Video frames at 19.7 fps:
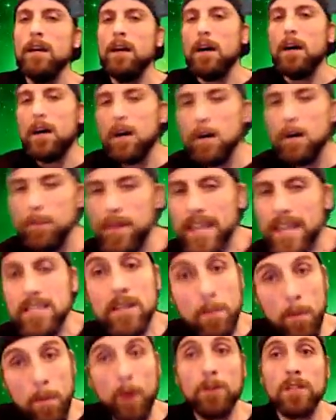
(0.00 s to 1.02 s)
um, that's
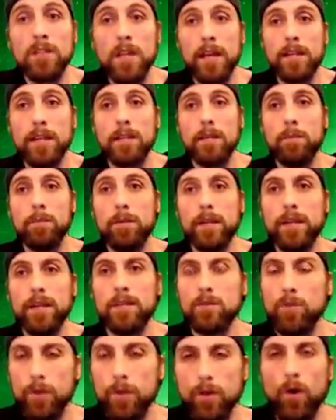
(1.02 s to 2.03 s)
the most likely
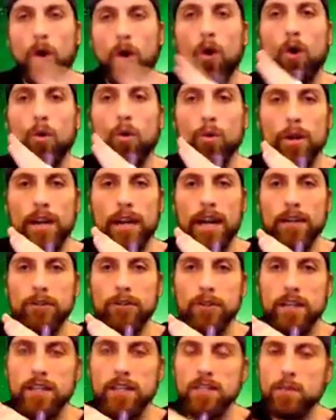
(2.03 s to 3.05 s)
place where the hole would
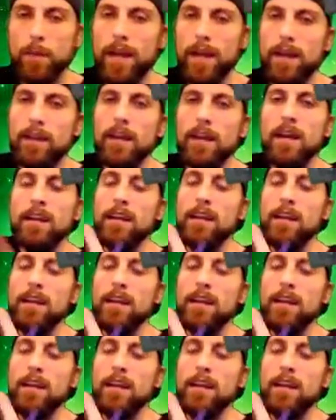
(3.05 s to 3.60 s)
actually expand.